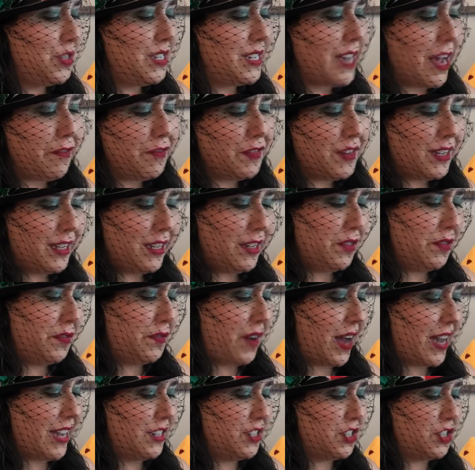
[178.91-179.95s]
definitely
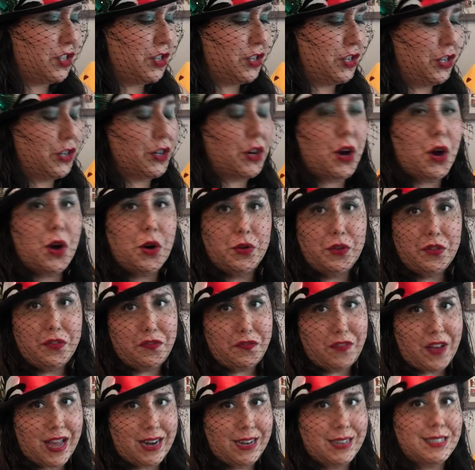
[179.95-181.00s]
invite to your own
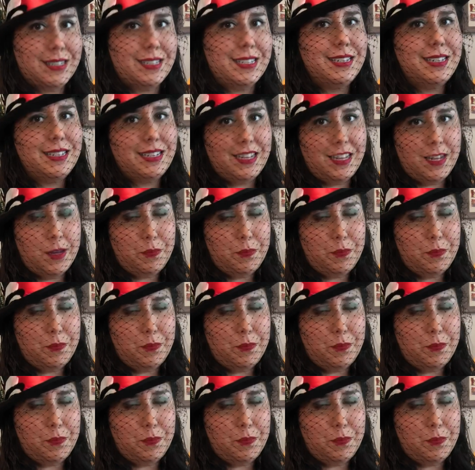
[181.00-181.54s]
fantasy tea